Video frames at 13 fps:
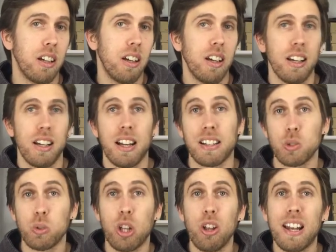The
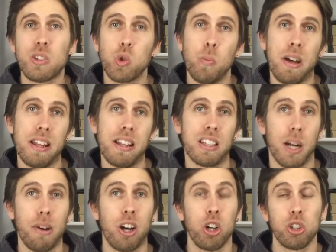results are a big
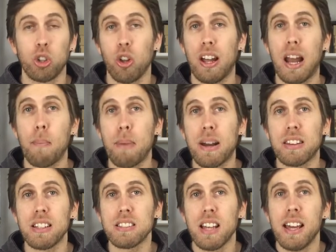contribution from
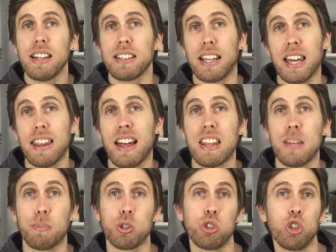all parts for
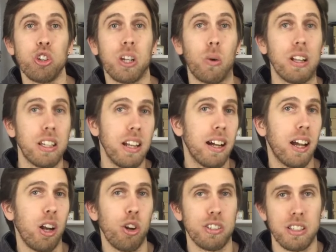anyone who needs
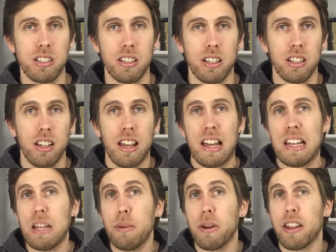it without
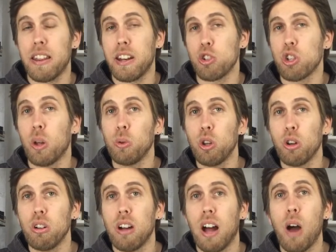copyright,
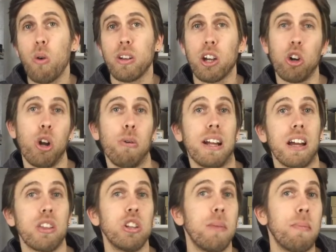but with the
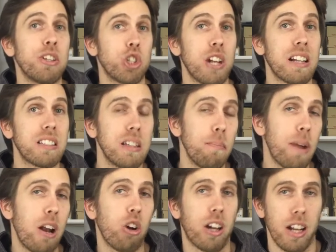obligation to mention the
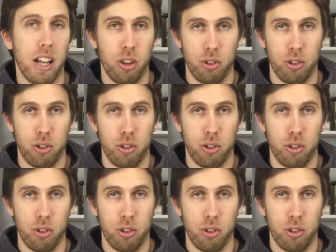creators.